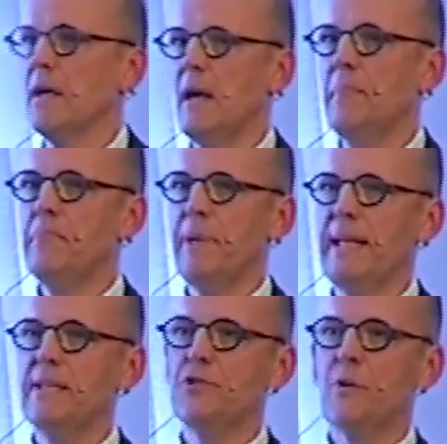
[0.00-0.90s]

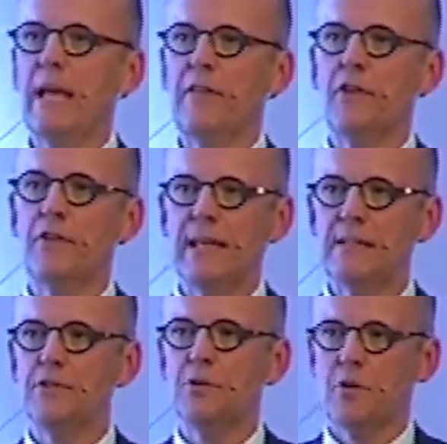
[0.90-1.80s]
companies together
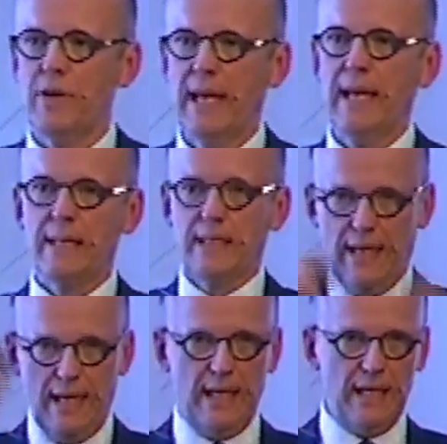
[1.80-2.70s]
then to create
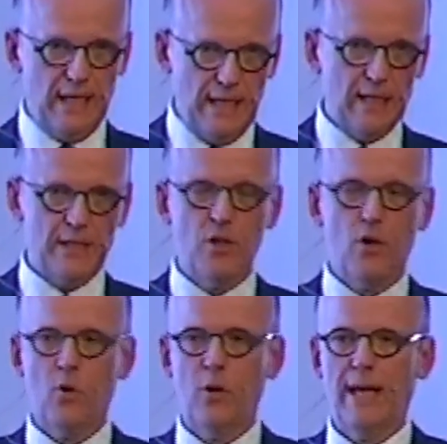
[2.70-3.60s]
the
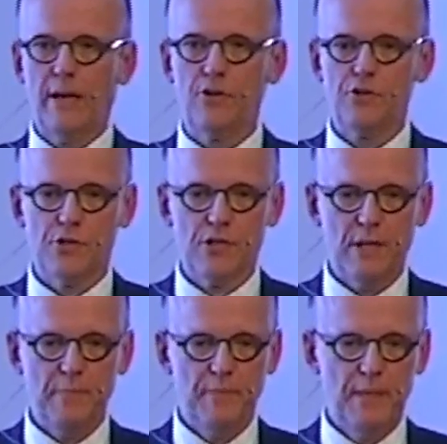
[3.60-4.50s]
whole ecosystem.